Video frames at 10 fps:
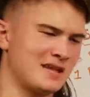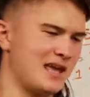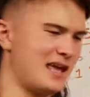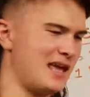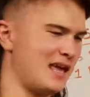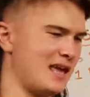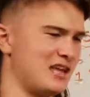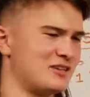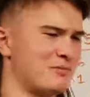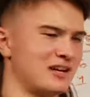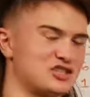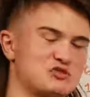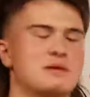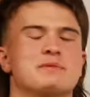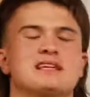and my
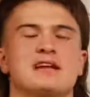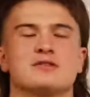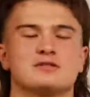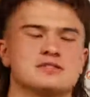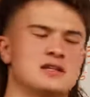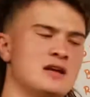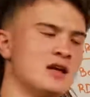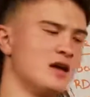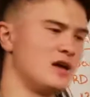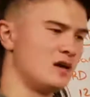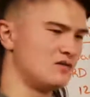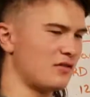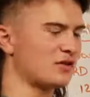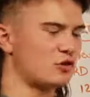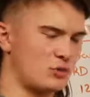sweet potatoes.
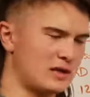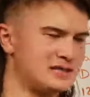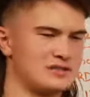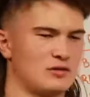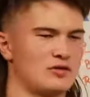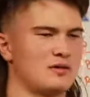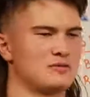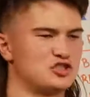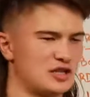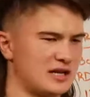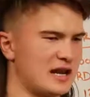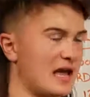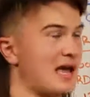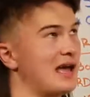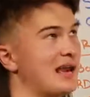Nothing crazy on them. The chicken
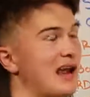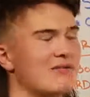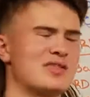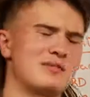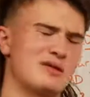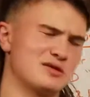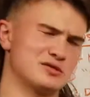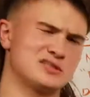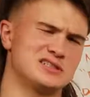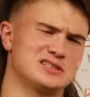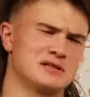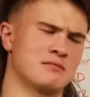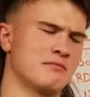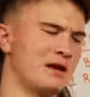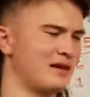had everything bagel
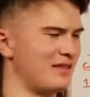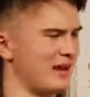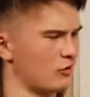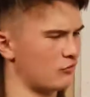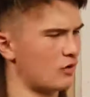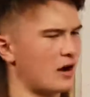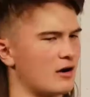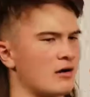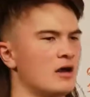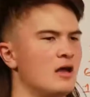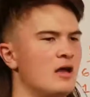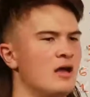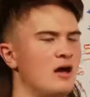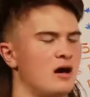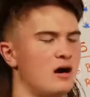seasoning, made in the air fryer.
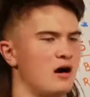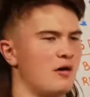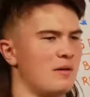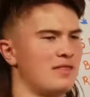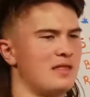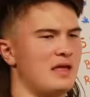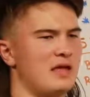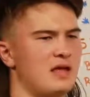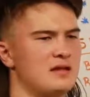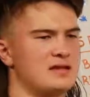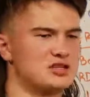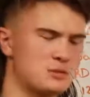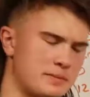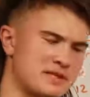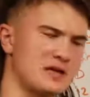And then the
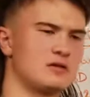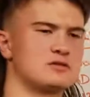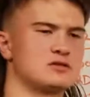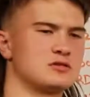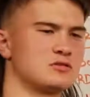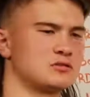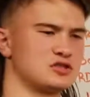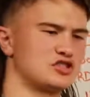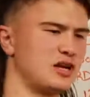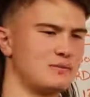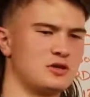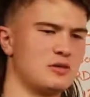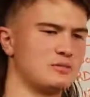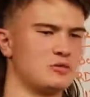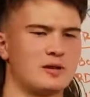sweet potatoes were just chopped
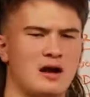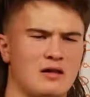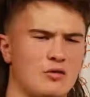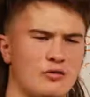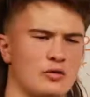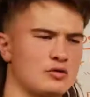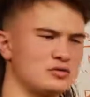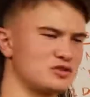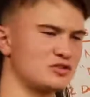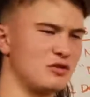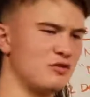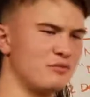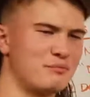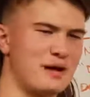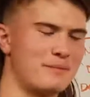up, a little bit of olive oil,
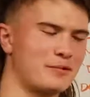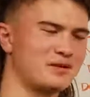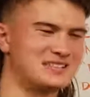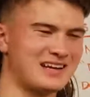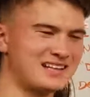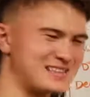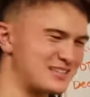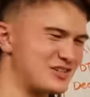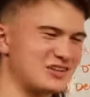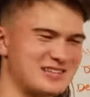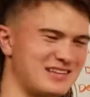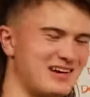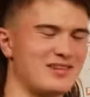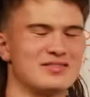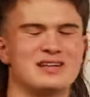salt, pepper, diced, cooked in the
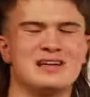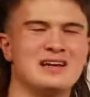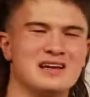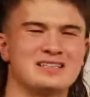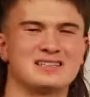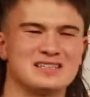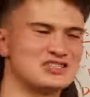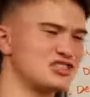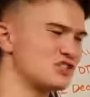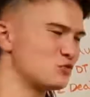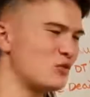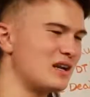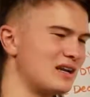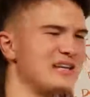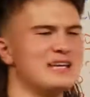oven. Delicious,
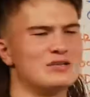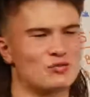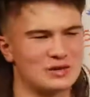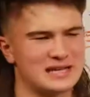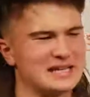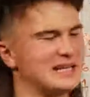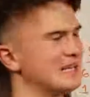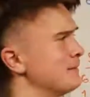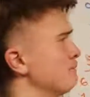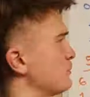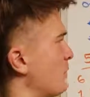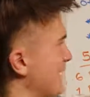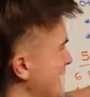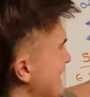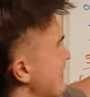ready to eat, reheated. I'm
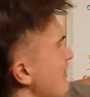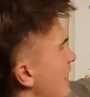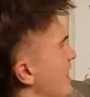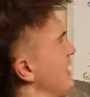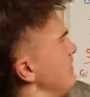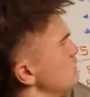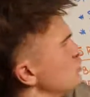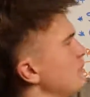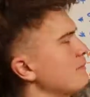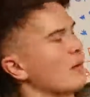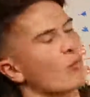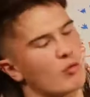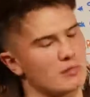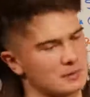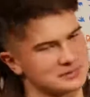eating that in between my
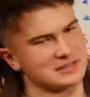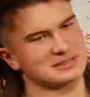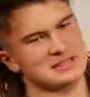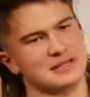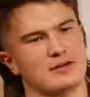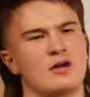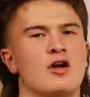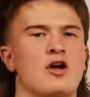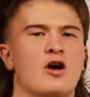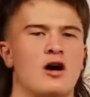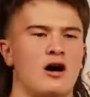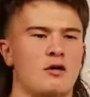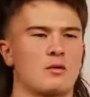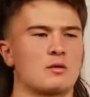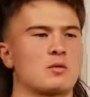warm-up sets here,
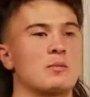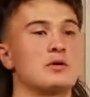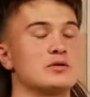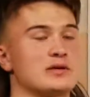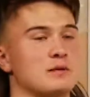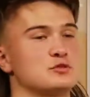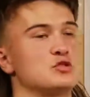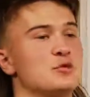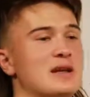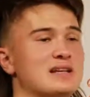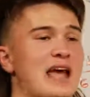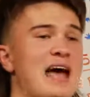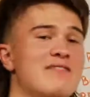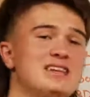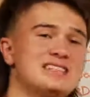where we're building up to a
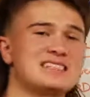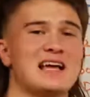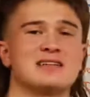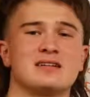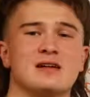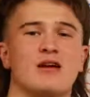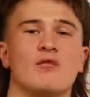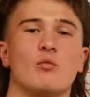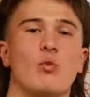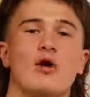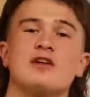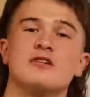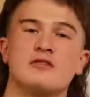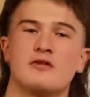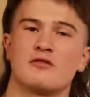heavy set of
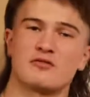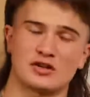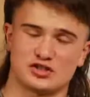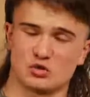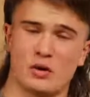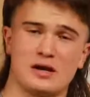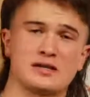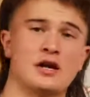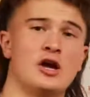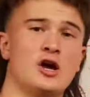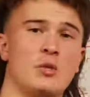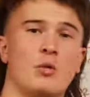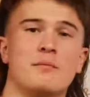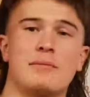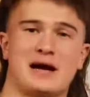1 front squat,
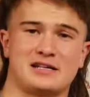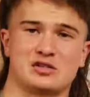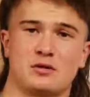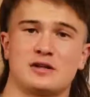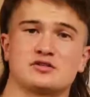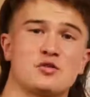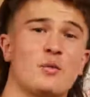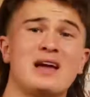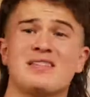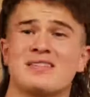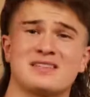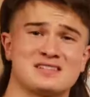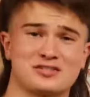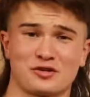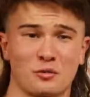1 back squat. So the way that
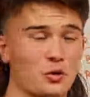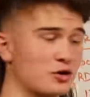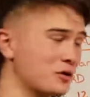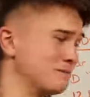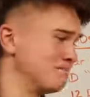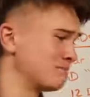this is going to work